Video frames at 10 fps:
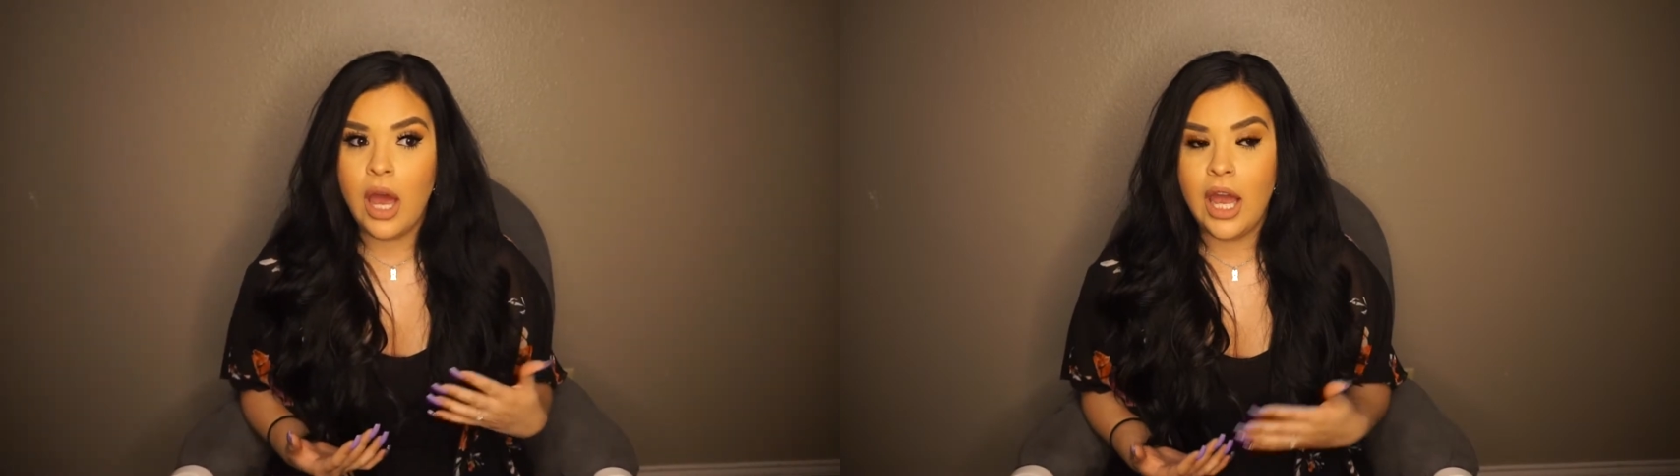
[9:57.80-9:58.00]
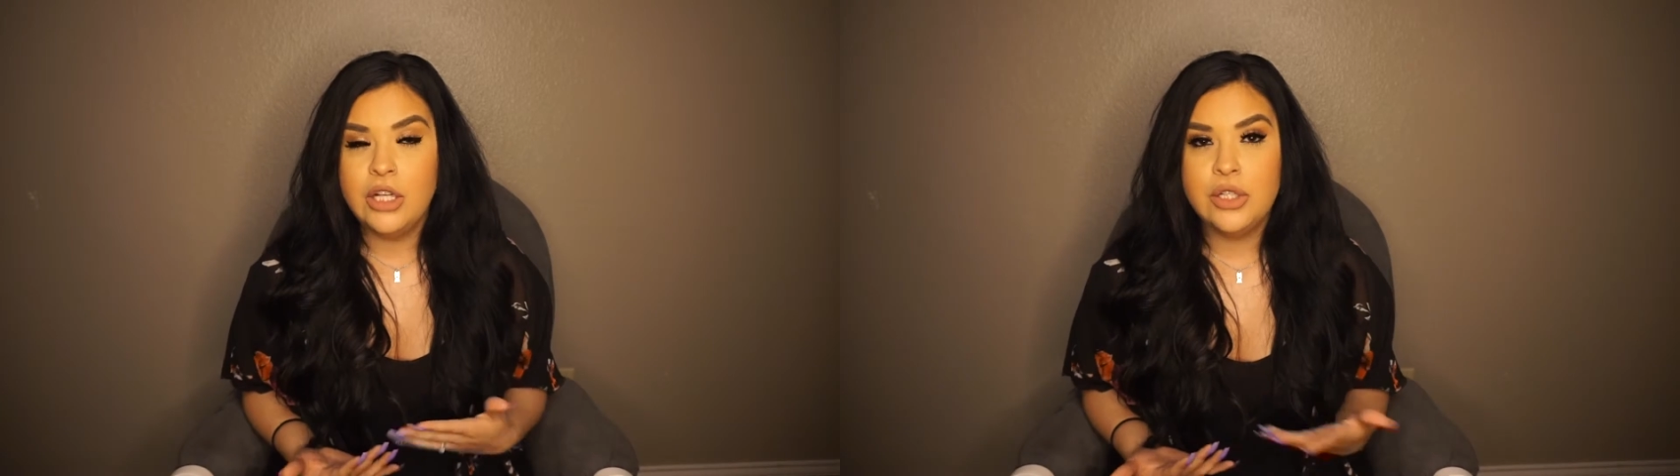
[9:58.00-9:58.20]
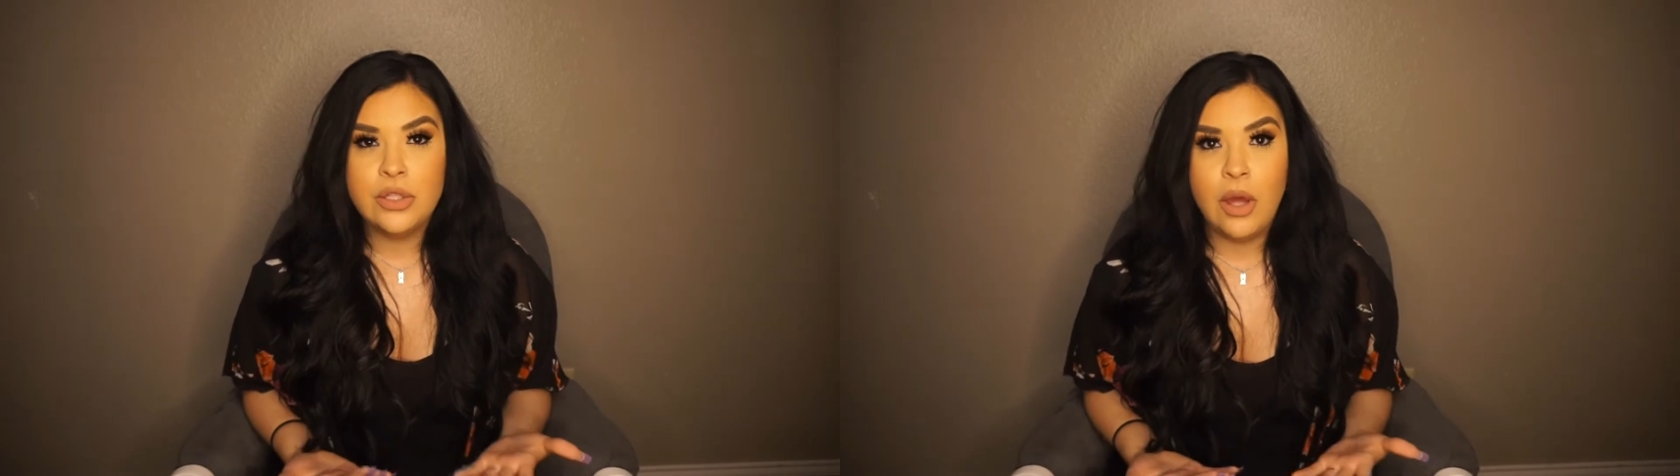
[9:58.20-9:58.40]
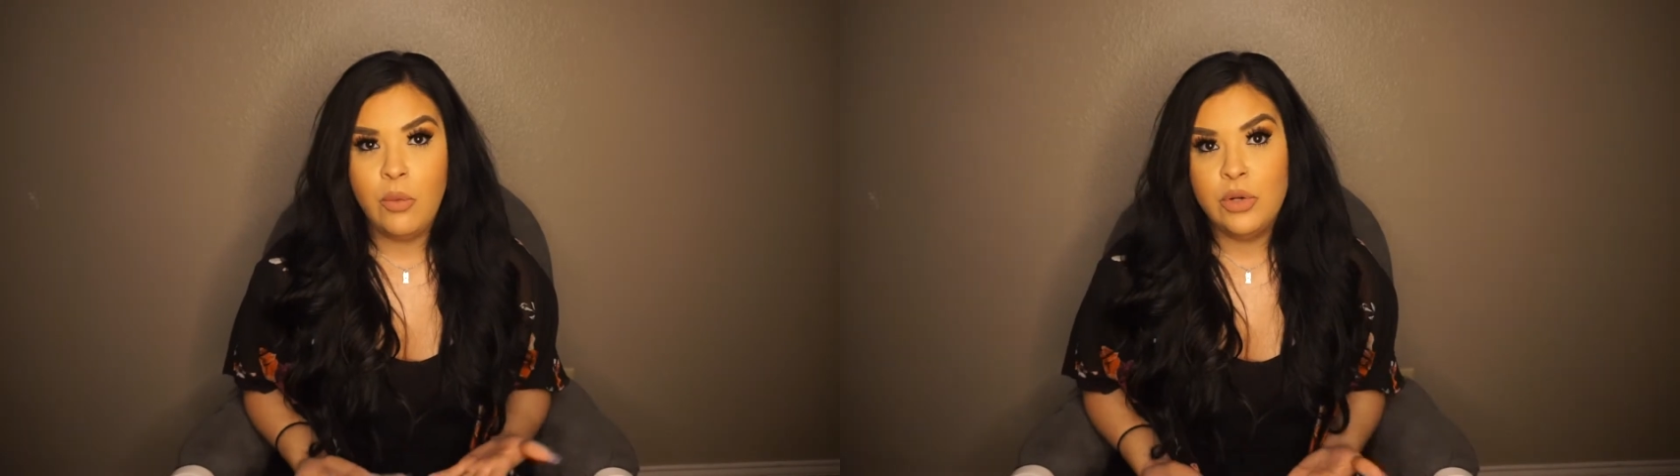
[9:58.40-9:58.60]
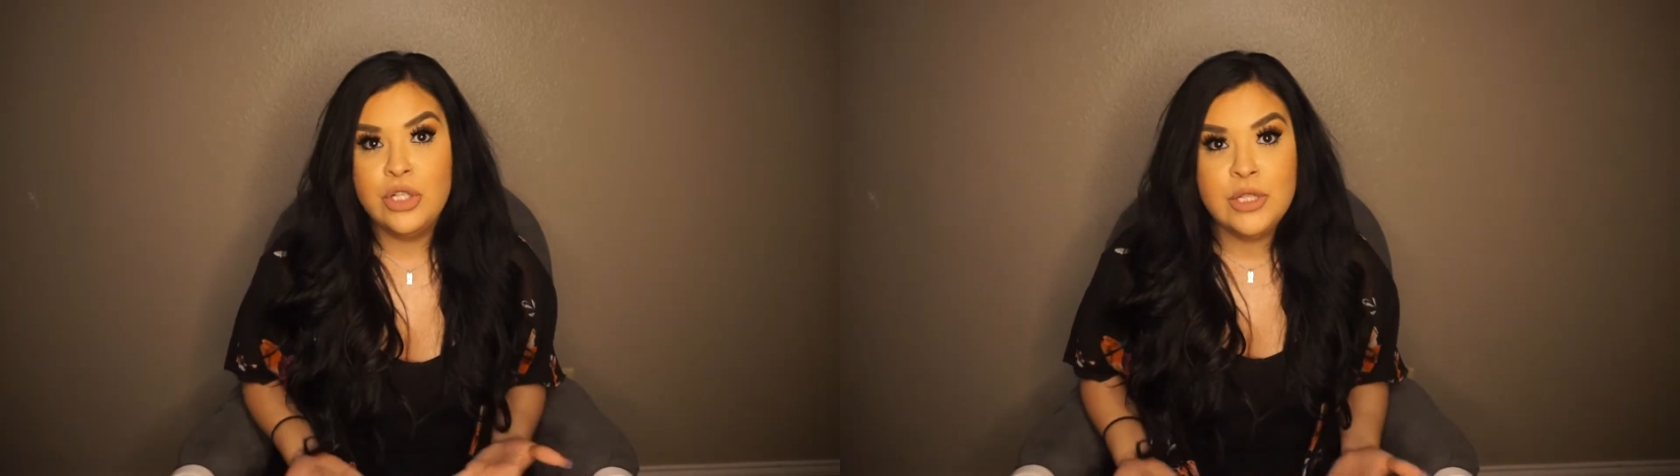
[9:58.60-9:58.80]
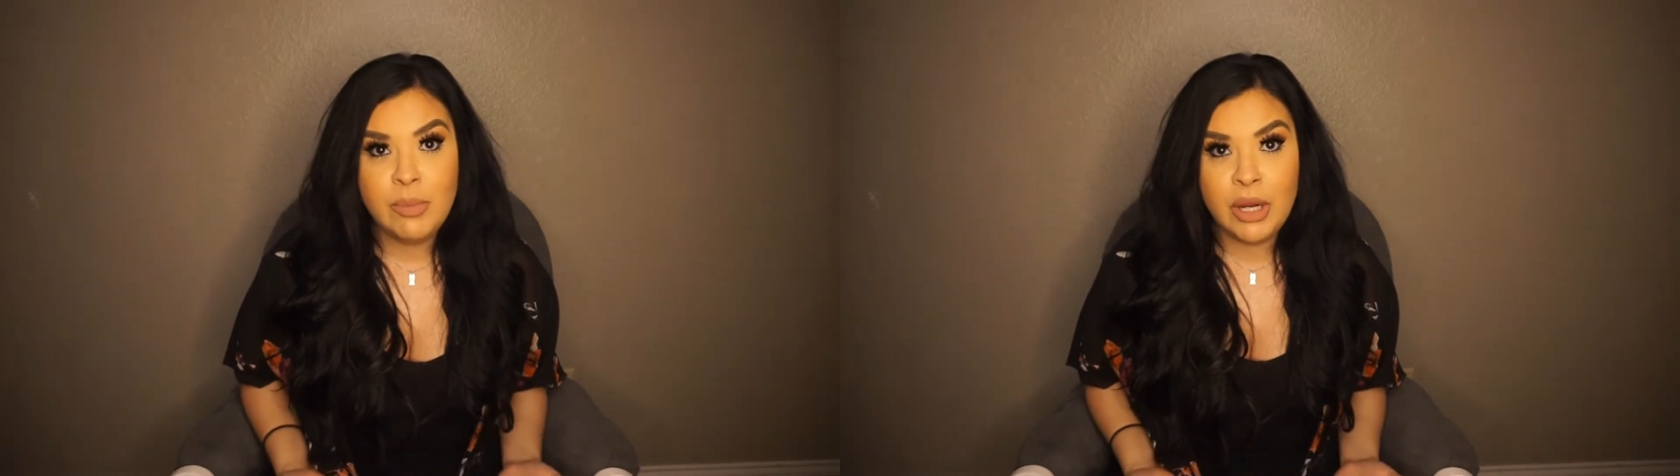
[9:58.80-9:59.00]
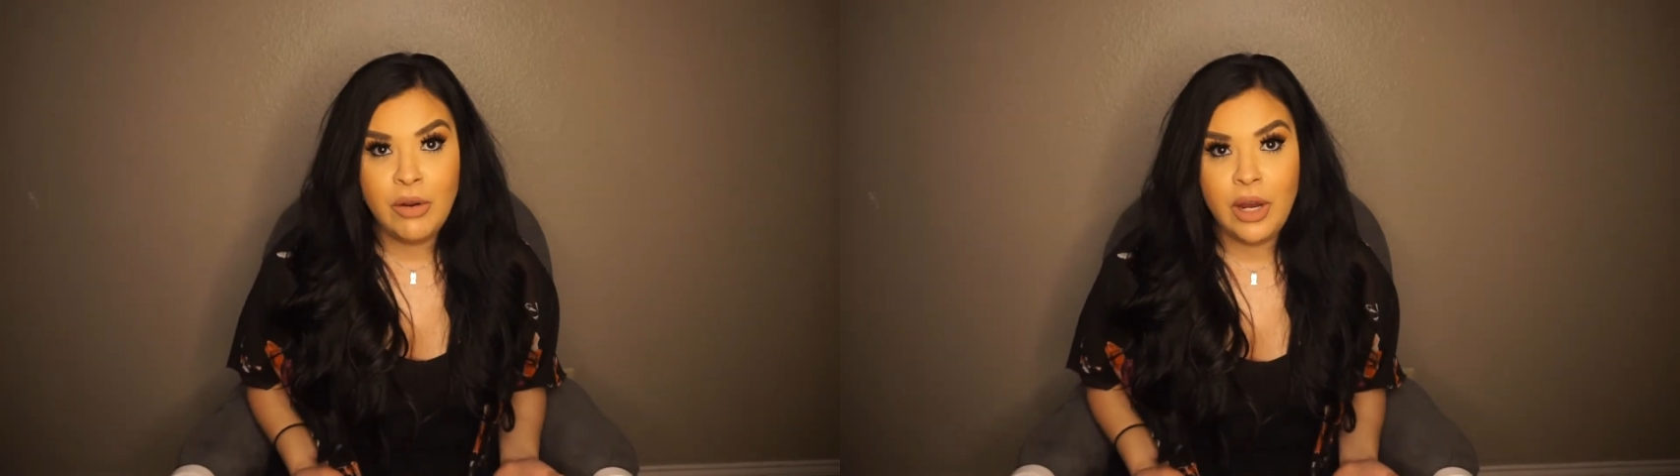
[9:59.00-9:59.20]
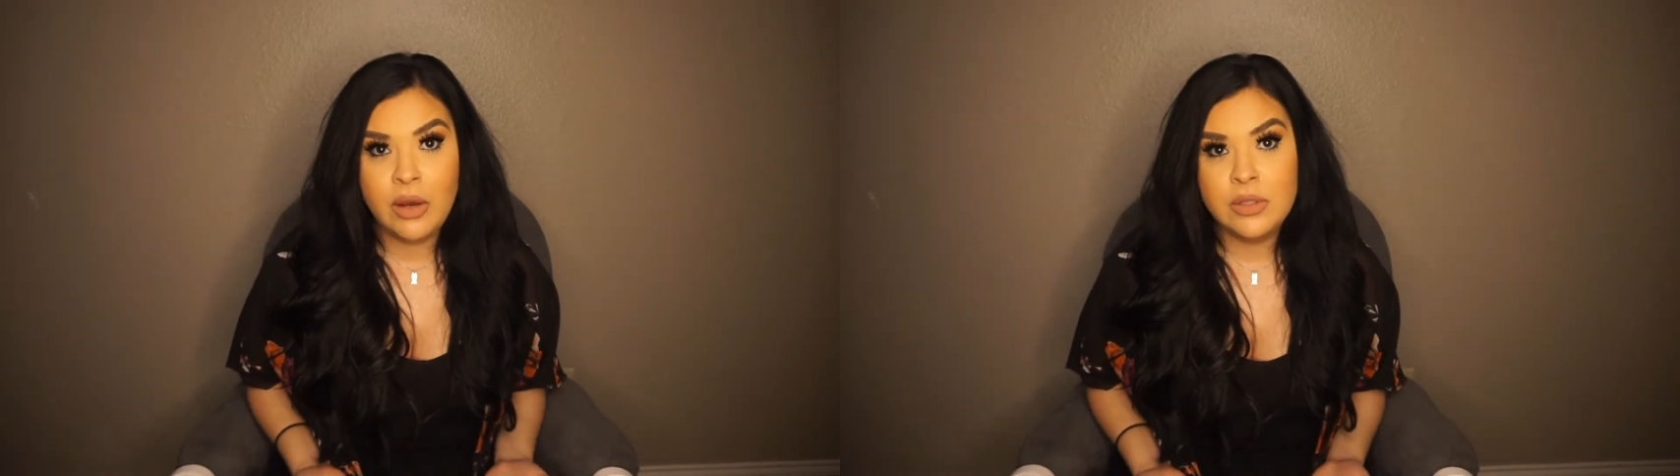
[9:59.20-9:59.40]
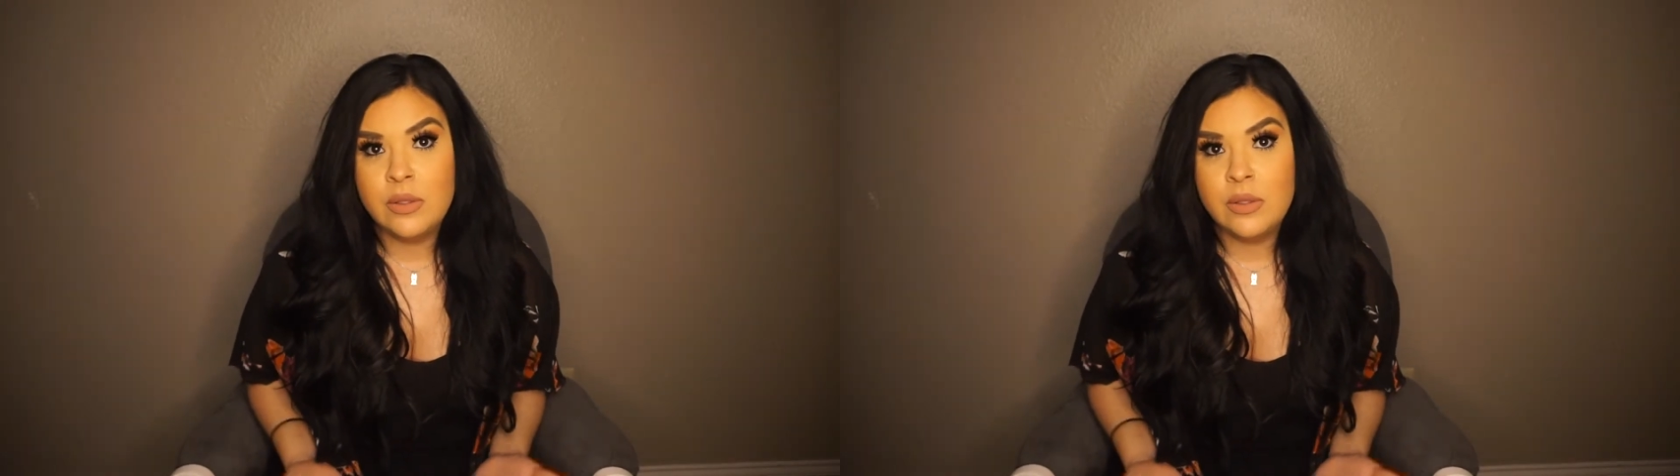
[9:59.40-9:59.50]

I just thought, well, she's bigger now,